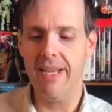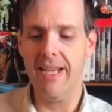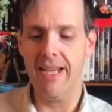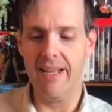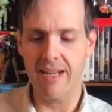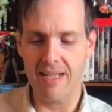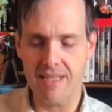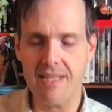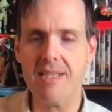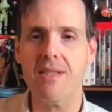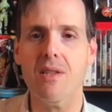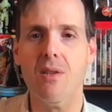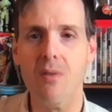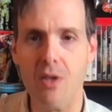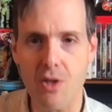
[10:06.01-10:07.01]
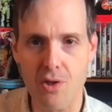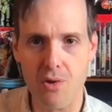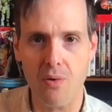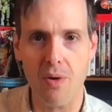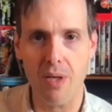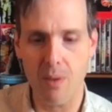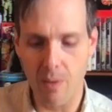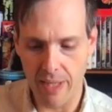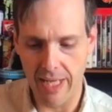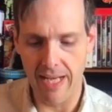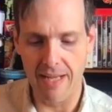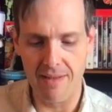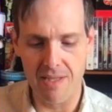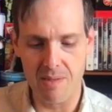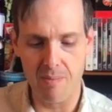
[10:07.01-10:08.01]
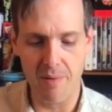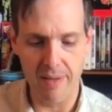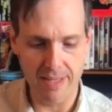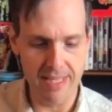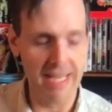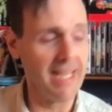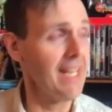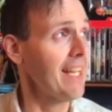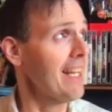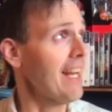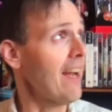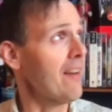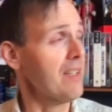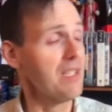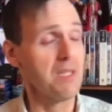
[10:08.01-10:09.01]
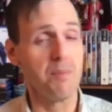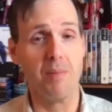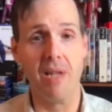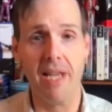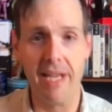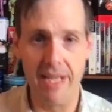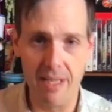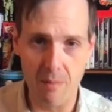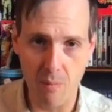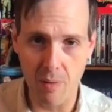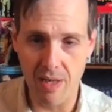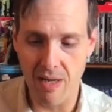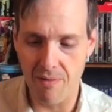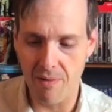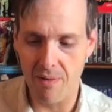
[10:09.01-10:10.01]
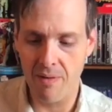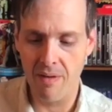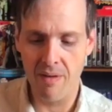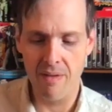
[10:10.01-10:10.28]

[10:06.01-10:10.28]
and I still enjoy looking at this book, taking it out, displaying it, whatever.